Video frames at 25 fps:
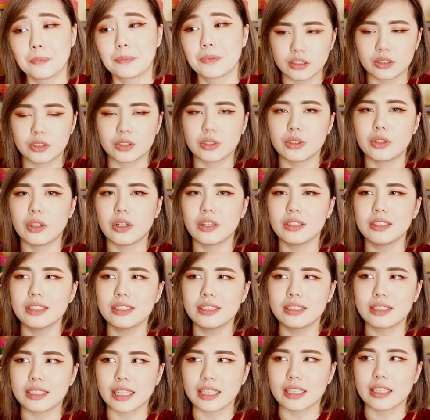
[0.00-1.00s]
So on the
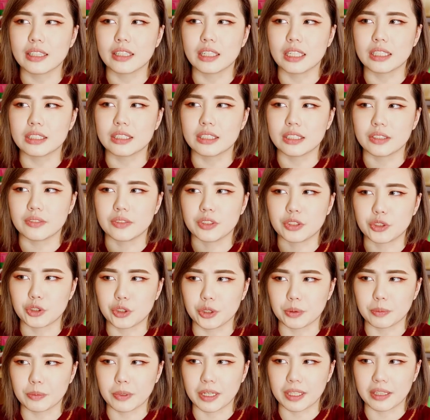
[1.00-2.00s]
second last day of the
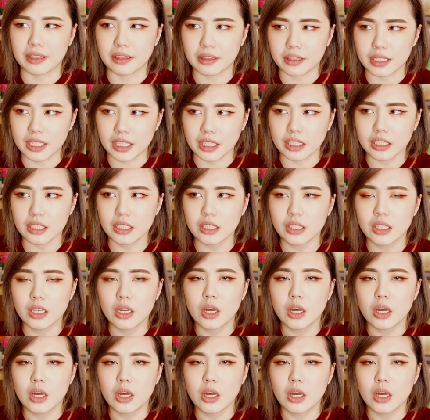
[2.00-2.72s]
trip, I think,